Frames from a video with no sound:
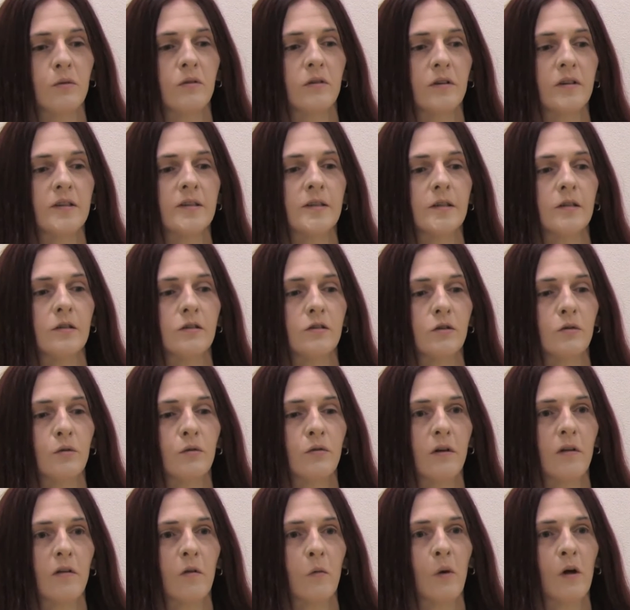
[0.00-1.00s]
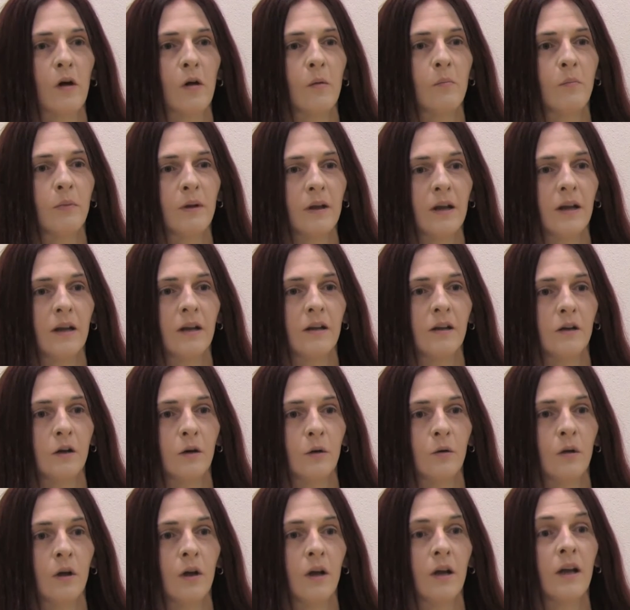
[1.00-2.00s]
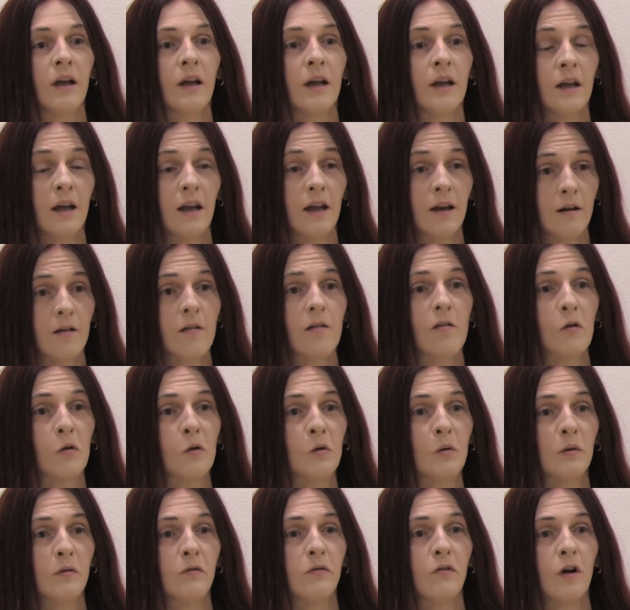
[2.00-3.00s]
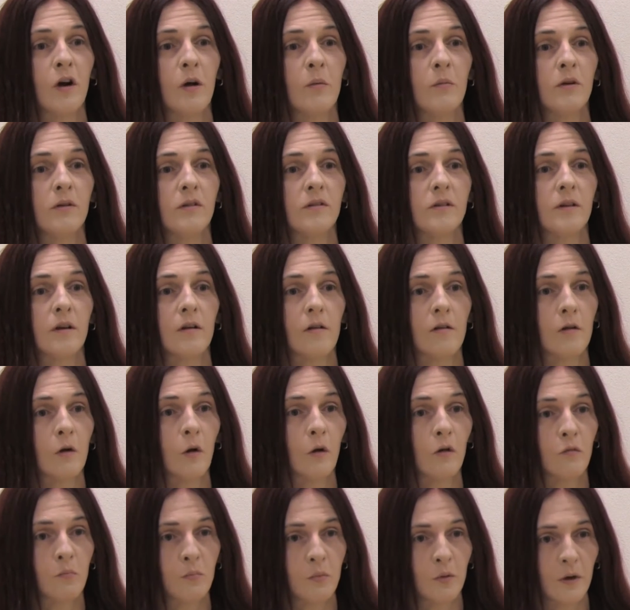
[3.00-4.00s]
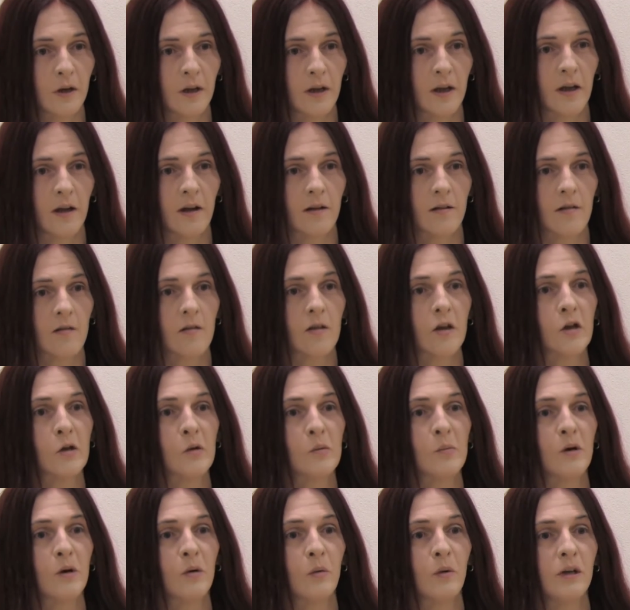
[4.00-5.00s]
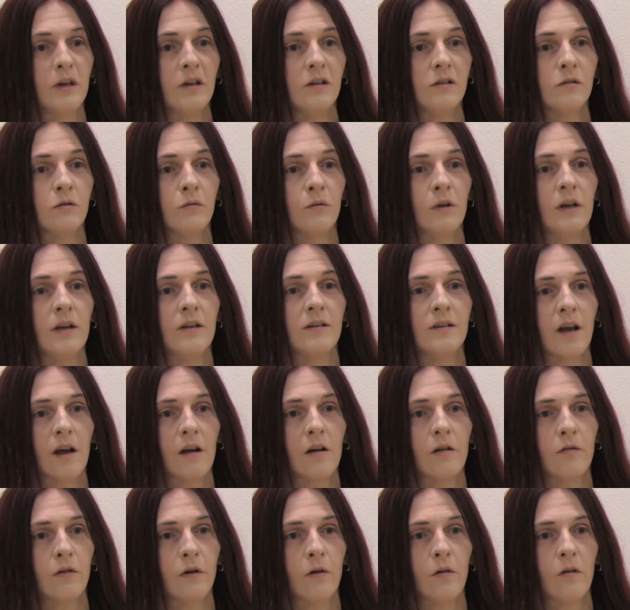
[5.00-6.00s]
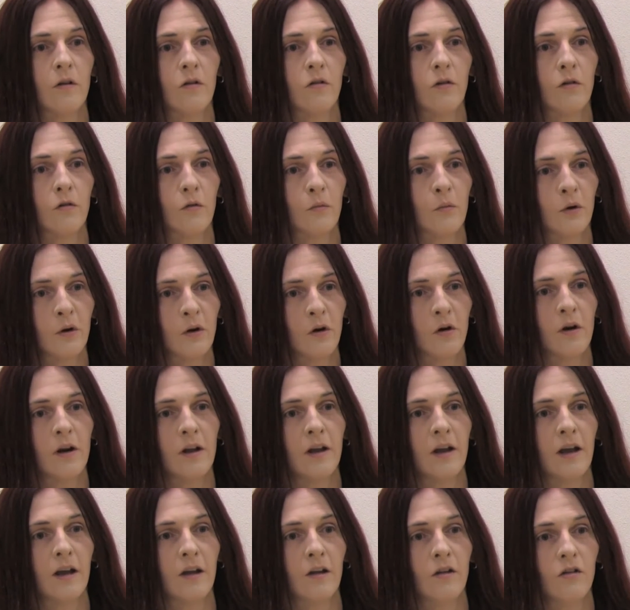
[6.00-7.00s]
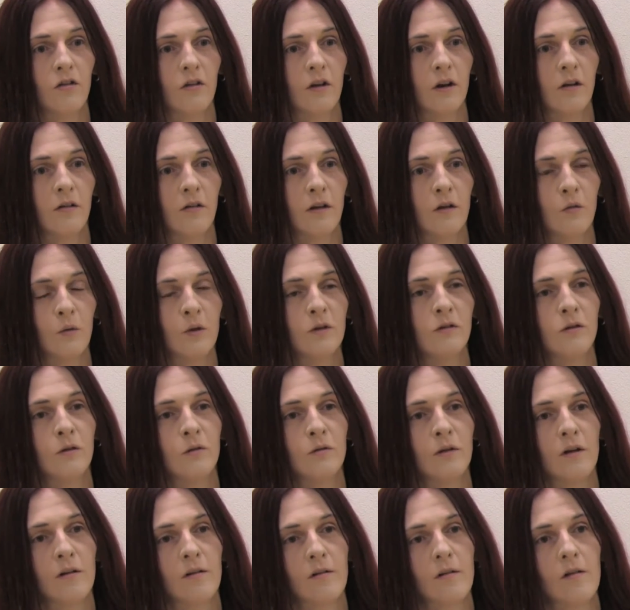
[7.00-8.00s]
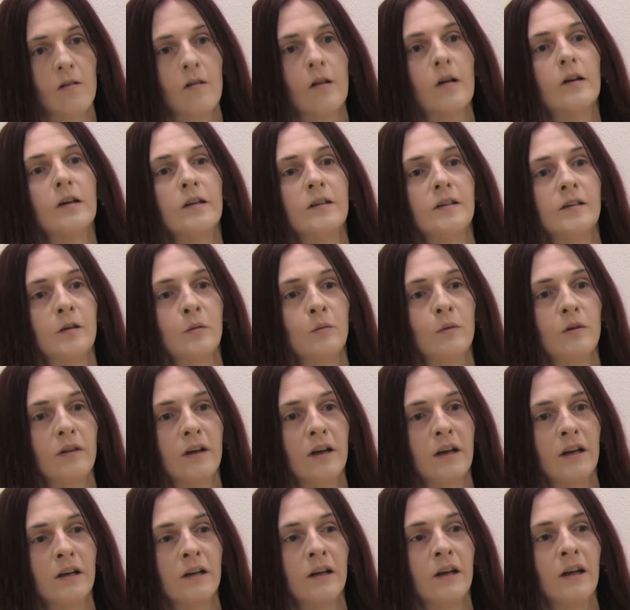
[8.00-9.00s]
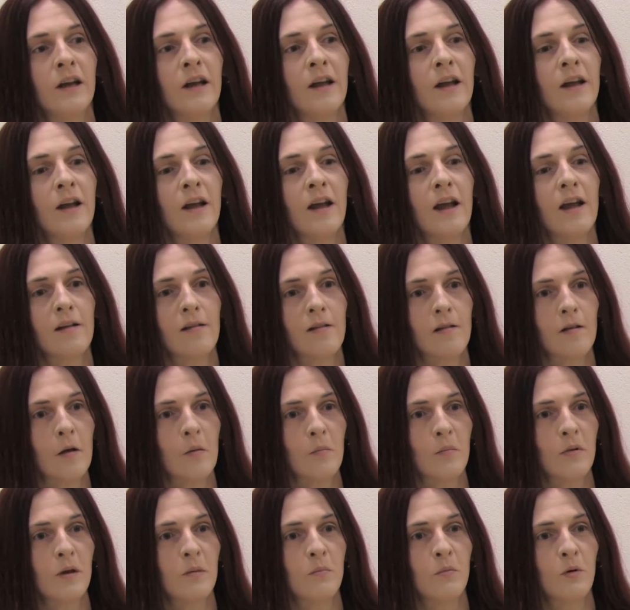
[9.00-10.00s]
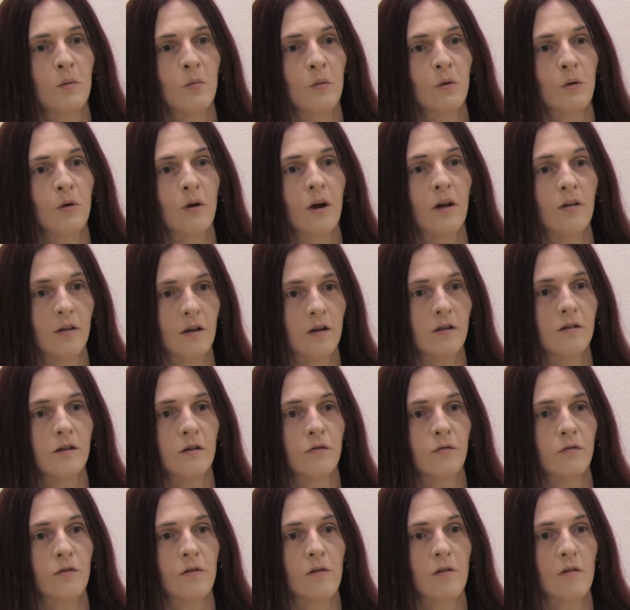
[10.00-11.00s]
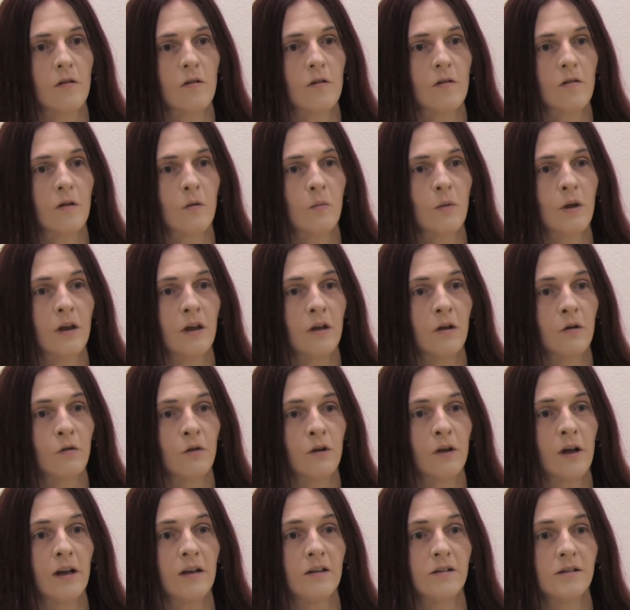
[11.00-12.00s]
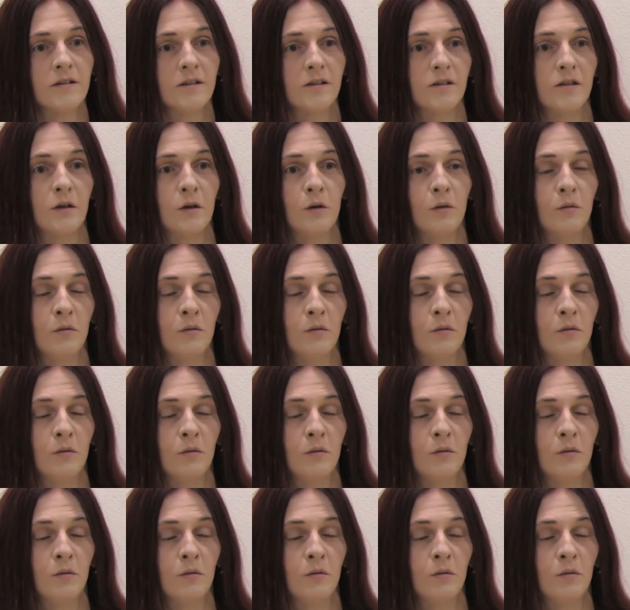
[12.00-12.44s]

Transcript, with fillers: to autistic children as well, being, in a school environment, there's a lot of bullying and stigma. We need to really tackle those issues from an early age, and I think if we do that, society will then accept people more and their differences, and we can create,